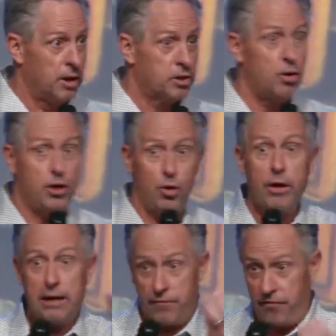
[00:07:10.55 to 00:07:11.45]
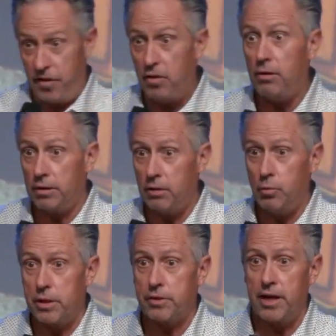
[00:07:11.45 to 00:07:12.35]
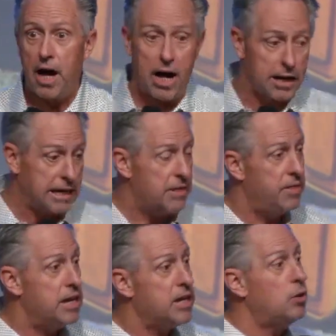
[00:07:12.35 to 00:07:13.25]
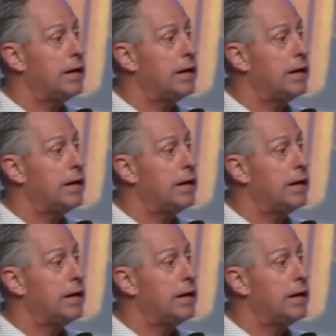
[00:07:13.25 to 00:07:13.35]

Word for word: So you get filled with God, and then you'll